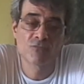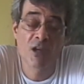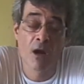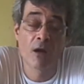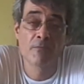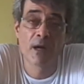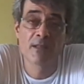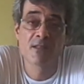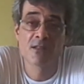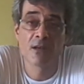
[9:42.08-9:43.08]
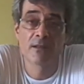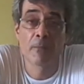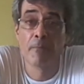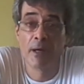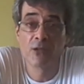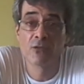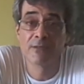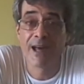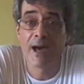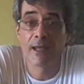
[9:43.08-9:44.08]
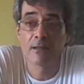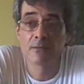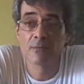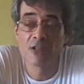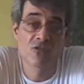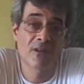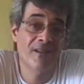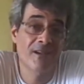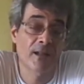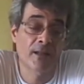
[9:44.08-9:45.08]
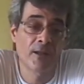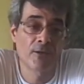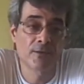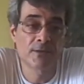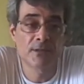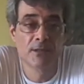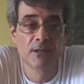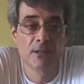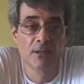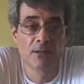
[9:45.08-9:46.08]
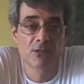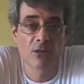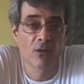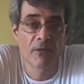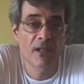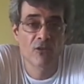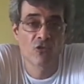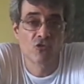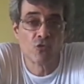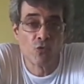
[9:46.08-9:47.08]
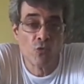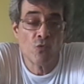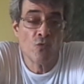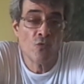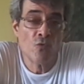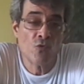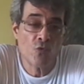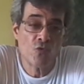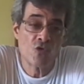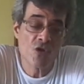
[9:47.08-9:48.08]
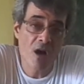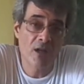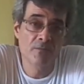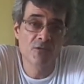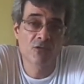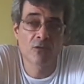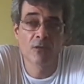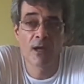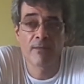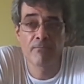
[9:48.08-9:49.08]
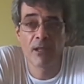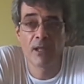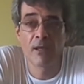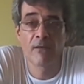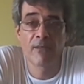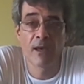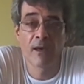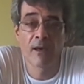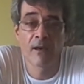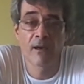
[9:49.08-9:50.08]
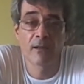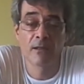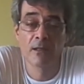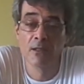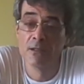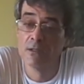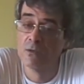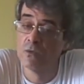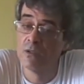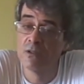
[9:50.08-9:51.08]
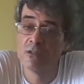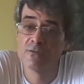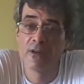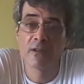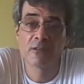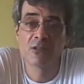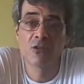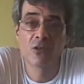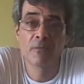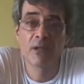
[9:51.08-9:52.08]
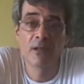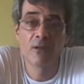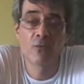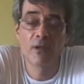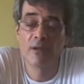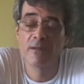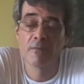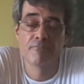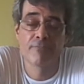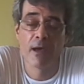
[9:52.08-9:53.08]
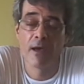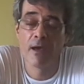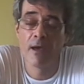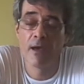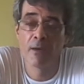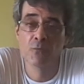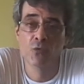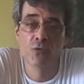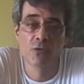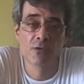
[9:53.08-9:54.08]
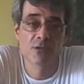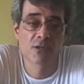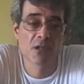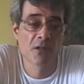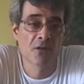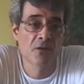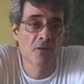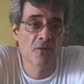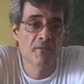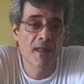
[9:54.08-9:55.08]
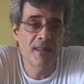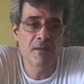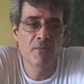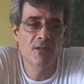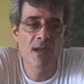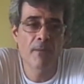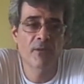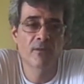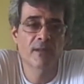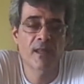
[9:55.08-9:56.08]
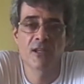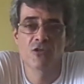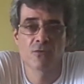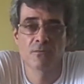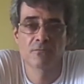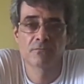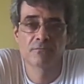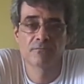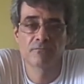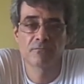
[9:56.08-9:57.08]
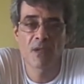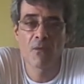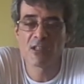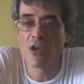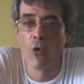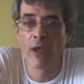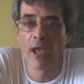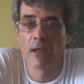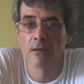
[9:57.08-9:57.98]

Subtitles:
Carmine's son Alberto died. Actually, he got killed. So nobody knows who shot him. So I believe that, well, his father is going to be really in a bad mood. So, nothing much happened on that issue. It was okay.